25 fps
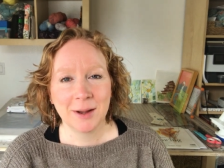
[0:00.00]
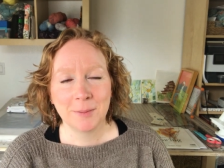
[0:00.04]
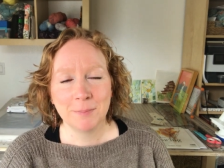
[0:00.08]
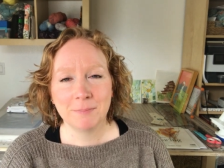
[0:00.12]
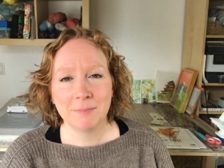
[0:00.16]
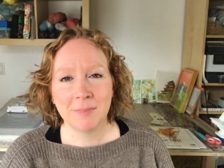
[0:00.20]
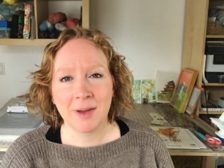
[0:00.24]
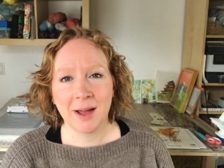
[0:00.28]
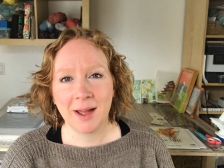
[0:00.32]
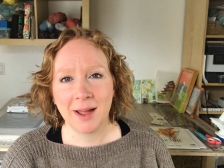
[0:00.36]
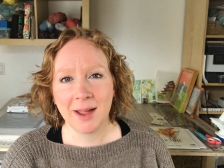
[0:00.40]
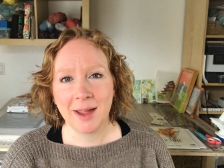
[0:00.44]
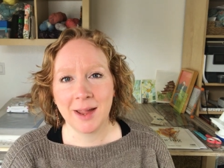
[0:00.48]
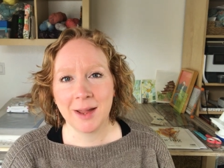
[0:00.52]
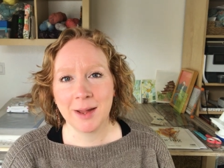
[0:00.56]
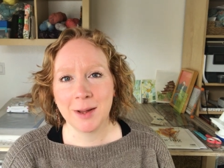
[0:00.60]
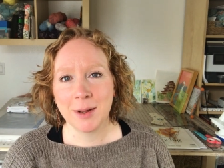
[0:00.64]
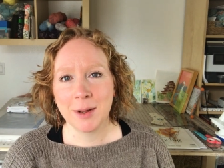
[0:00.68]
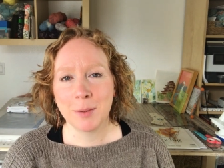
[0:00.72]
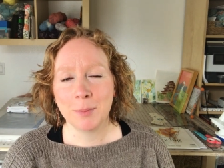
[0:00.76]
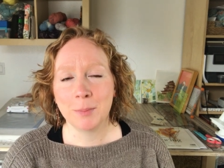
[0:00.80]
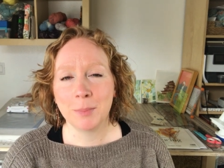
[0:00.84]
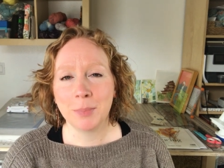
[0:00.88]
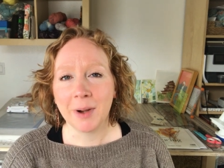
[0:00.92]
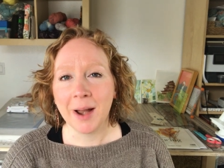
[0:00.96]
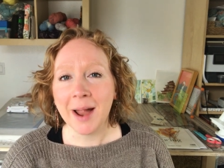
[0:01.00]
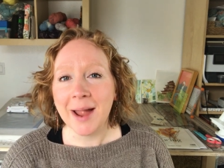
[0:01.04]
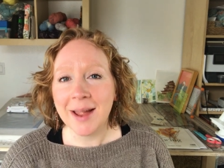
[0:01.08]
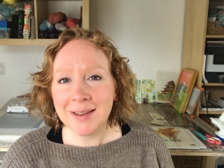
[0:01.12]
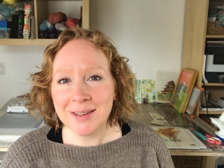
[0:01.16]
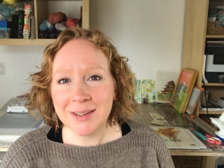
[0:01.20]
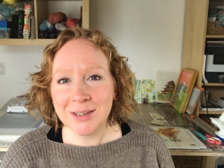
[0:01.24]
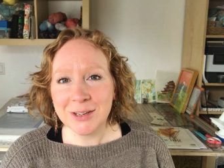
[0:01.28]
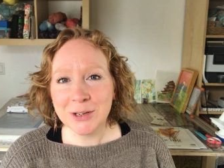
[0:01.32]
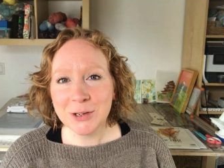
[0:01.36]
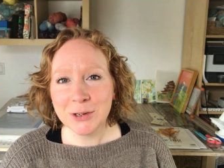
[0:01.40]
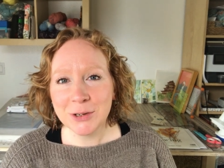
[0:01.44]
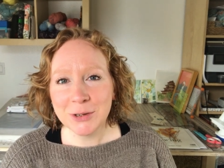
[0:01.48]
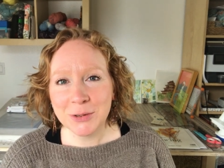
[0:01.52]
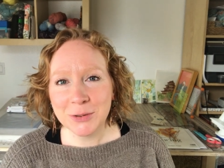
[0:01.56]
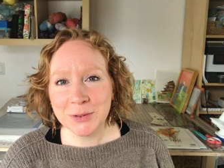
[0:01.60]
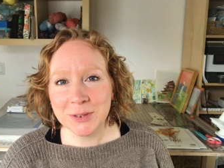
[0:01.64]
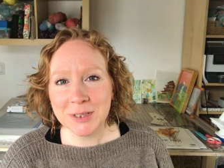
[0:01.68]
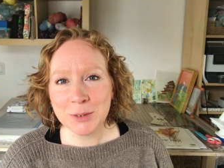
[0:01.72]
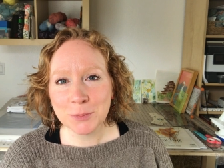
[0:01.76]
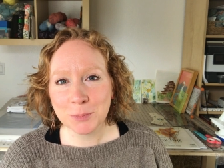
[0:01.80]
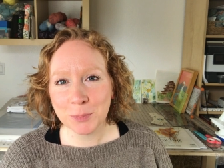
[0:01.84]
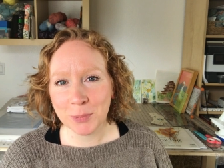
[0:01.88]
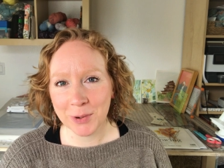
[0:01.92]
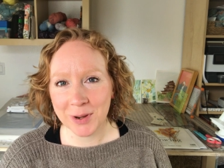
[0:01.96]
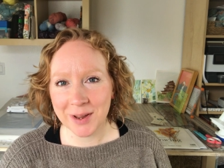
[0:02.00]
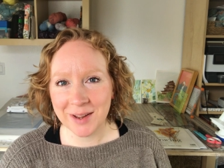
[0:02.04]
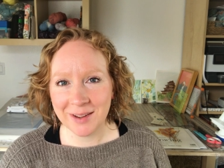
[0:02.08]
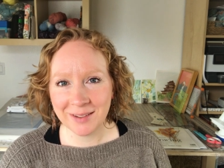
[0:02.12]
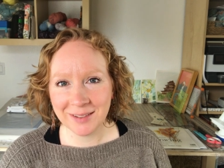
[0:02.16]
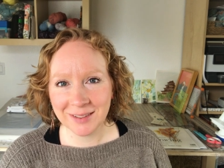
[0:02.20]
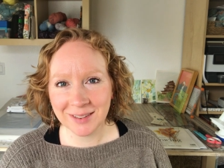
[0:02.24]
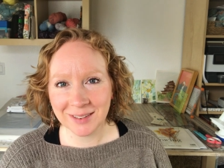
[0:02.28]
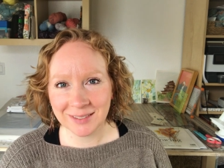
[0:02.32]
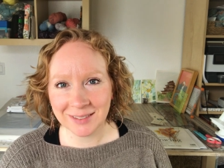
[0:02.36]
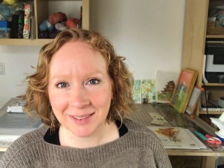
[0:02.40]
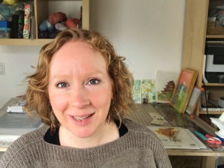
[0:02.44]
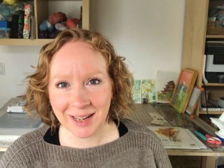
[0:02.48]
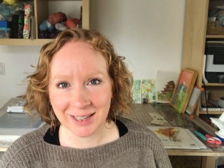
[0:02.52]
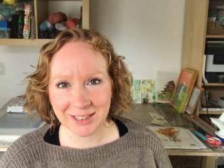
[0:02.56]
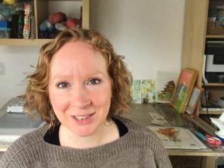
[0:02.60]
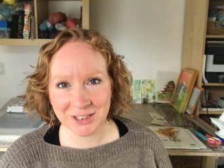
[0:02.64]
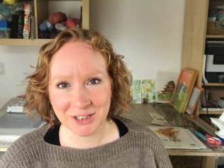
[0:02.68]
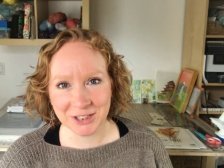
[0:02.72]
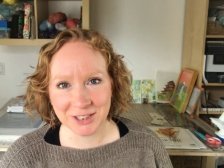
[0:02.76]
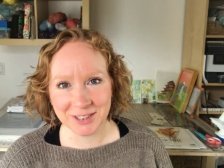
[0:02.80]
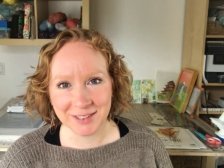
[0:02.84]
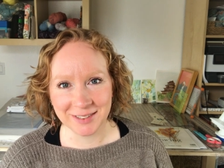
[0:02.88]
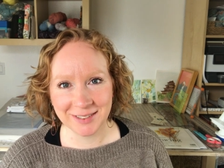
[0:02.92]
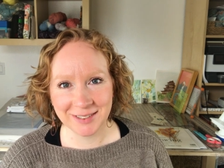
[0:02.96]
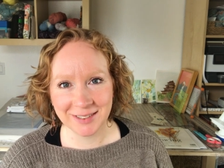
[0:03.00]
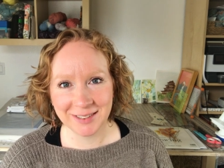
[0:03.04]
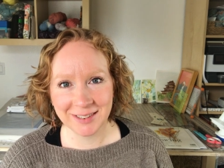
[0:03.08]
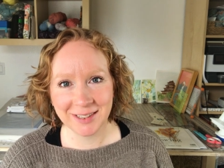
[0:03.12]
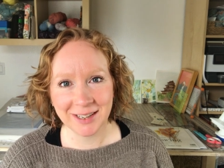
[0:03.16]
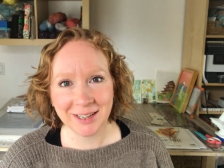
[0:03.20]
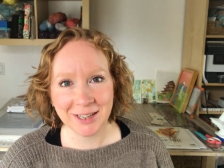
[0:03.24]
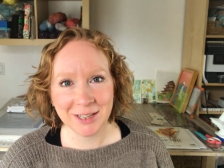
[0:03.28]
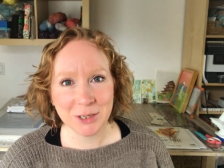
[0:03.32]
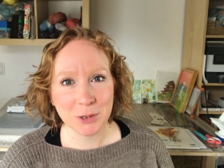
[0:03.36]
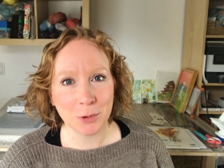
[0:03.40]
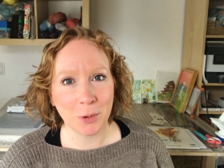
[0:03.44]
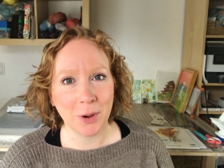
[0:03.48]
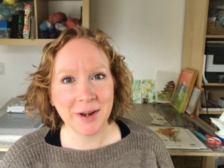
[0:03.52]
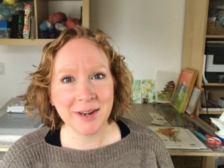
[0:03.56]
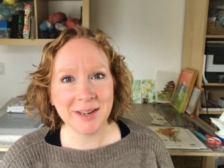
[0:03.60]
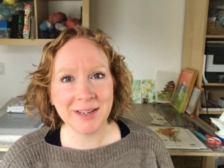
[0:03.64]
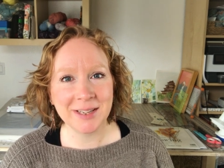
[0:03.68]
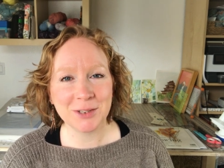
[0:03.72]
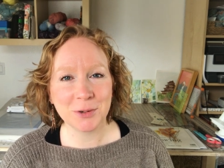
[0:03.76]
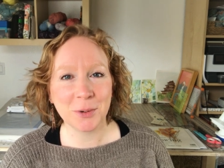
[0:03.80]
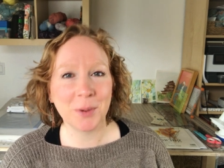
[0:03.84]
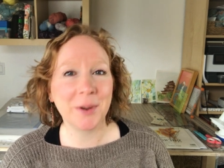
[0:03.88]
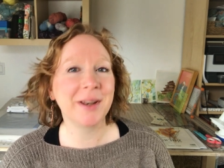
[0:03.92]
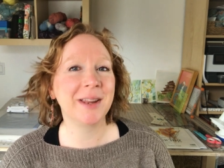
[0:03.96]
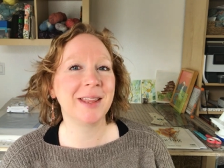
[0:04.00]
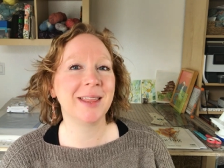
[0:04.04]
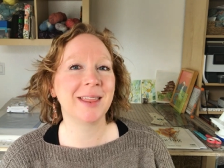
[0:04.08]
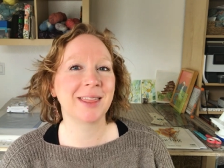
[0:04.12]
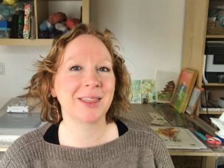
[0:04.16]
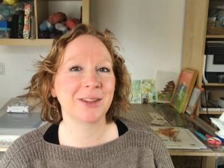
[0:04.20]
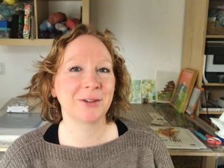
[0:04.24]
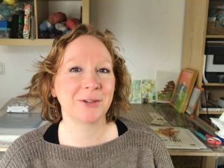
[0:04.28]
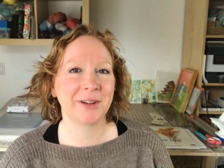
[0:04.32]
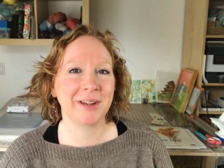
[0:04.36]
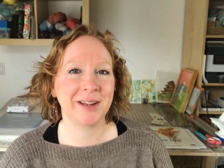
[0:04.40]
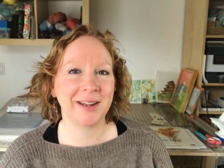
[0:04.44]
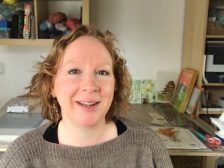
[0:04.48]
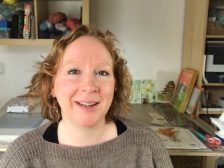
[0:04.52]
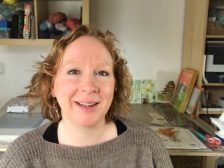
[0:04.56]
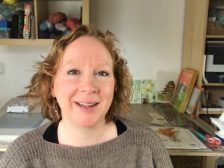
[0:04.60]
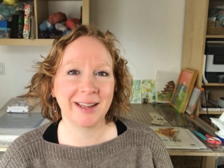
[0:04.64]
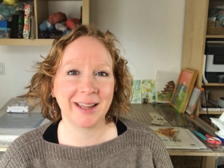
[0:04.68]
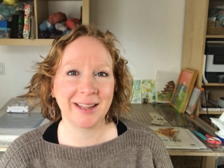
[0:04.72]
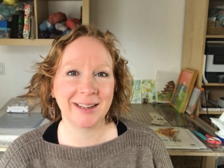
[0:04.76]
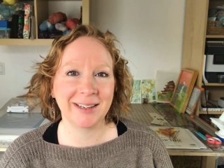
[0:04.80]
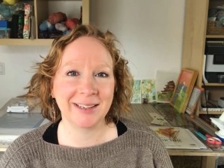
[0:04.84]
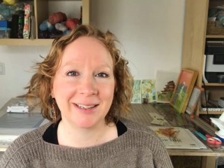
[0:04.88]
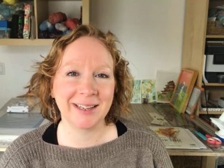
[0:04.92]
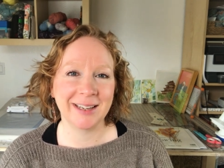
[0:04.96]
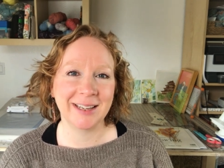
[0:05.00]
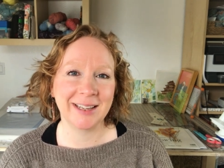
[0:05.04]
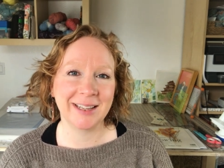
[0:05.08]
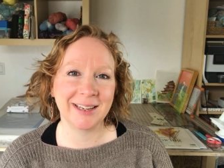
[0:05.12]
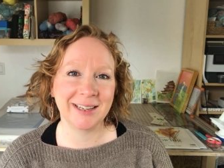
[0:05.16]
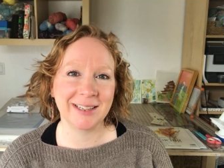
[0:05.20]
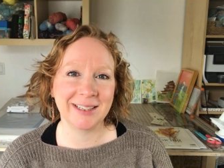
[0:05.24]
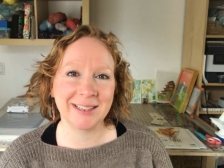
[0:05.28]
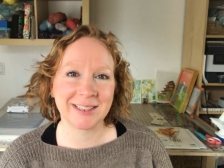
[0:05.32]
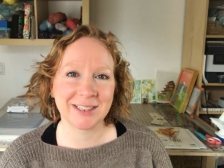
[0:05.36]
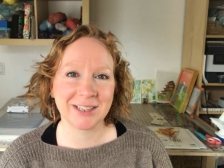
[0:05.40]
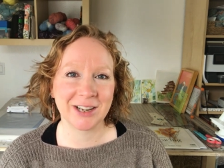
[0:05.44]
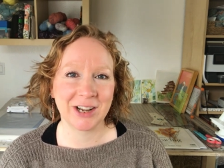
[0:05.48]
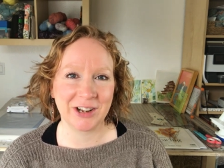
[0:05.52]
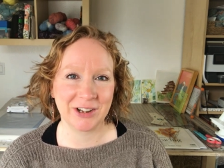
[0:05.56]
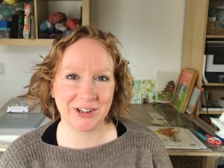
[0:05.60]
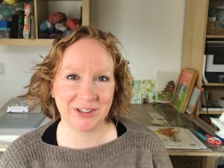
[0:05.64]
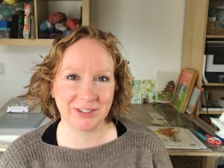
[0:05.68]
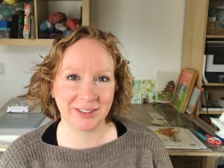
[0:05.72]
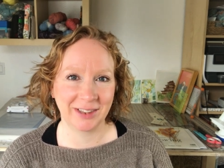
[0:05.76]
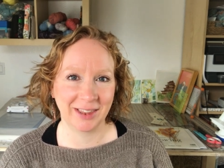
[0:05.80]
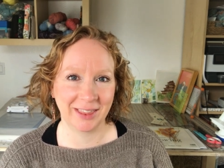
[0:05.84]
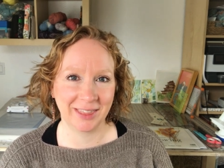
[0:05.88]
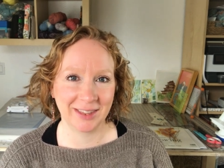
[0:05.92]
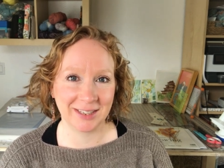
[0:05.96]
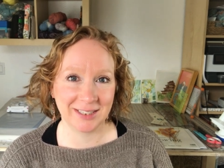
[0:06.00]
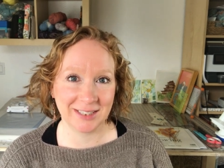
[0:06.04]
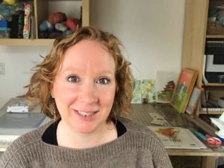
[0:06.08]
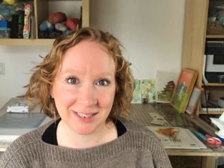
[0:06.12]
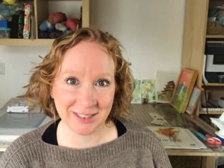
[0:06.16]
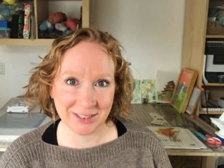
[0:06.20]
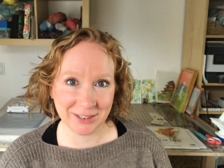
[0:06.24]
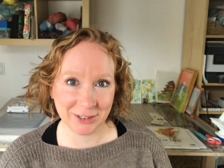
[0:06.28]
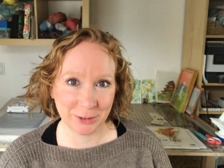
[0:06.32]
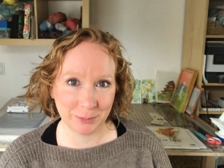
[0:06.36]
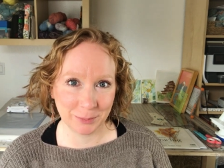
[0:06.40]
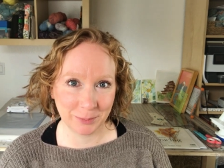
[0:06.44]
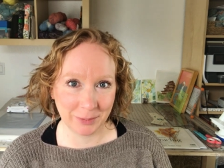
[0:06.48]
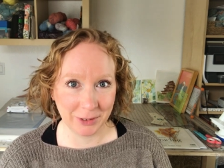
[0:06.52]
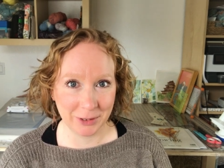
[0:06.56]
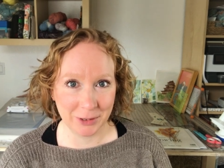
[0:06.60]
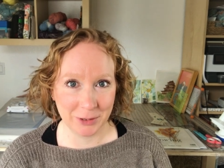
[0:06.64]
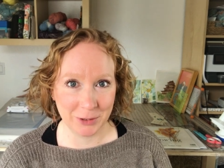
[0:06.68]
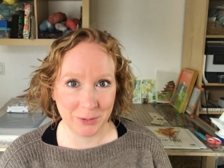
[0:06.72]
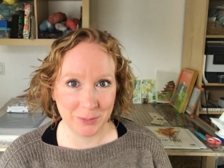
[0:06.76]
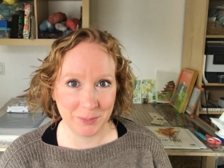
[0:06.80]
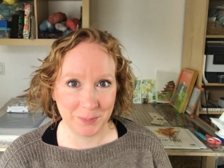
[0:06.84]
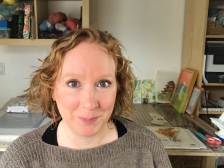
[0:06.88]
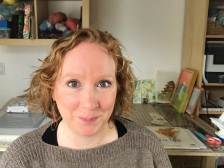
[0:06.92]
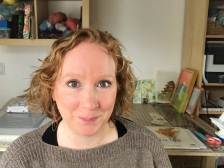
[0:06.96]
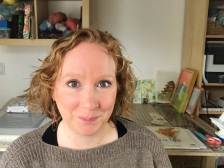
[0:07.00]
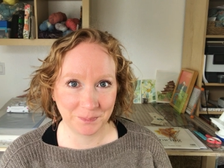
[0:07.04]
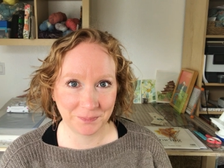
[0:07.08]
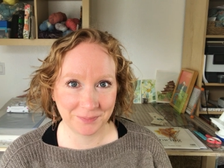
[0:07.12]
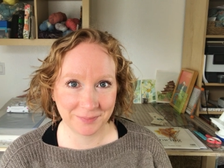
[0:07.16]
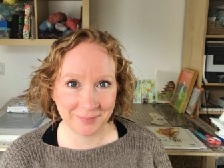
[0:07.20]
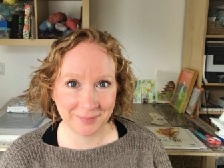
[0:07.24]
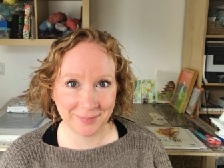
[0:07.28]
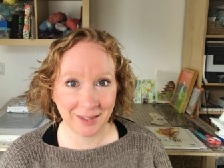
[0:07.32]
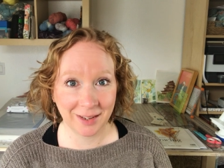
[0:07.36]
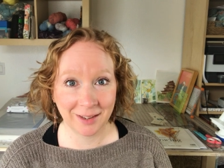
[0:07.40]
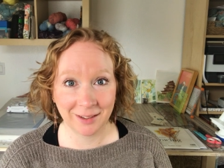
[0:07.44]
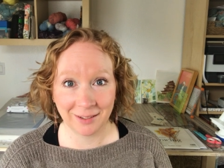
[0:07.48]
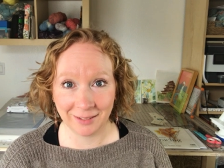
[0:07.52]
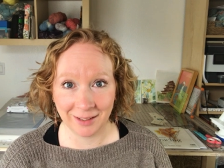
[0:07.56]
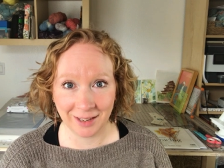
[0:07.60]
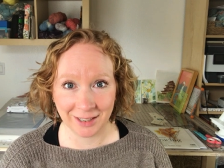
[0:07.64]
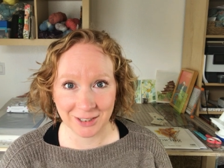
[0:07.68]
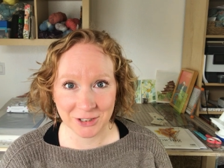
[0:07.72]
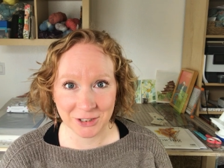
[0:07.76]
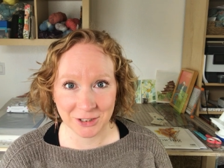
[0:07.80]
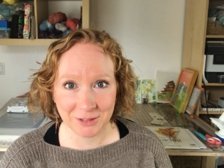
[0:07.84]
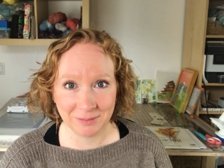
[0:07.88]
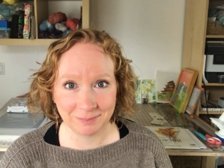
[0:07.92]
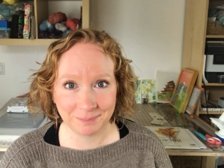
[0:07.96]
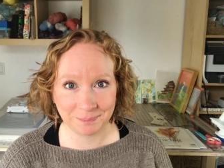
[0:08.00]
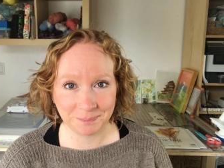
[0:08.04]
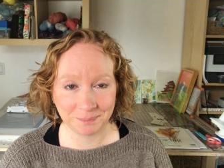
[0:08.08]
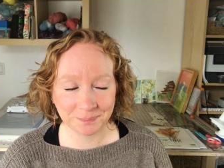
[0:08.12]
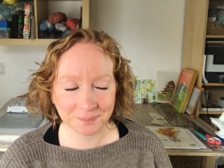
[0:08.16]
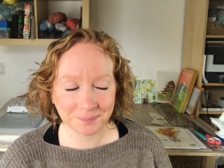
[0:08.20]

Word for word: my brand new spring collection 2023 and it is called the Desert Bloom Collection.